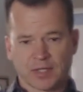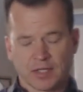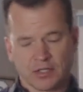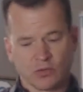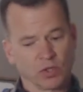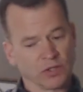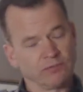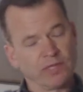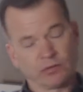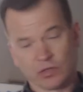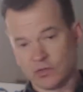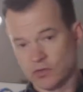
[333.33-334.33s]
You want to be
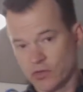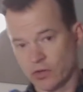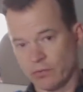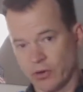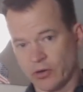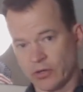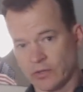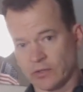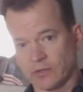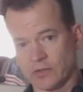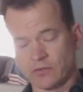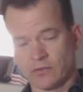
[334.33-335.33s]
able to do your part
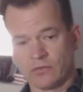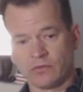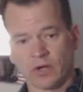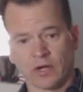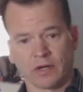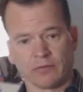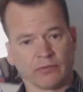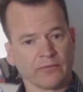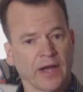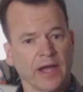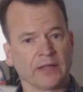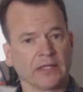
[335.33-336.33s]
to
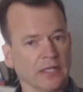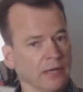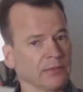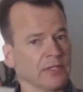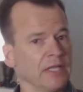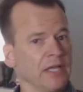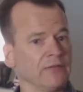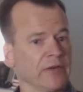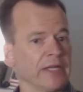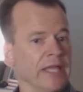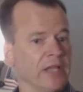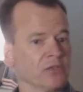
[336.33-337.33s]
provide the up-to-date
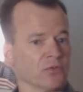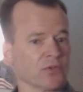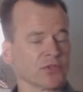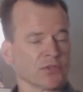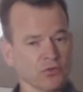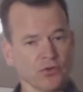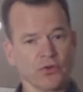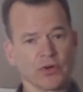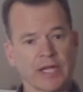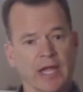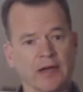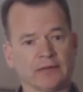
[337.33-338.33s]
financials to your
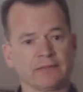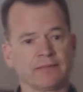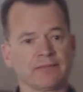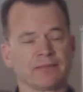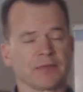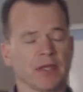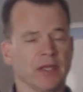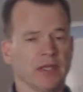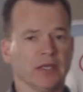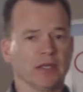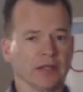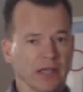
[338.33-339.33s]
accountant.
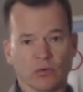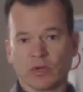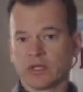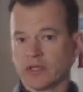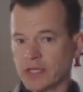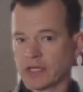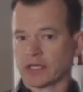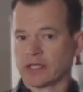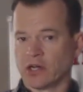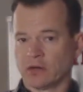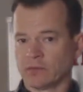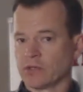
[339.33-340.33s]
That way they can
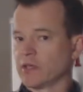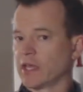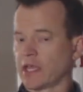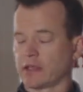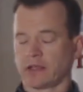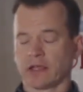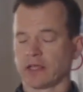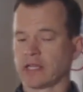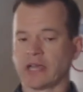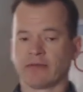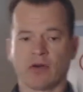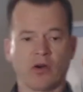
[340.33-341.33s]
help you, they can
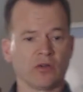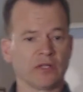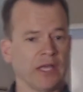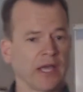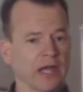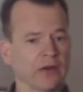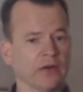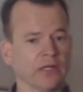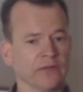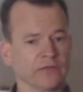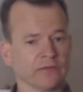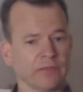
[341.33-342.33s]
have all the accurate
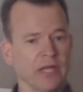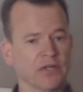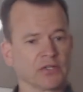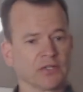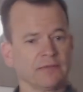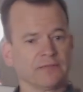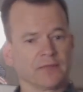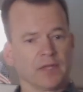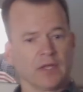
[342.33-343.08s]
information.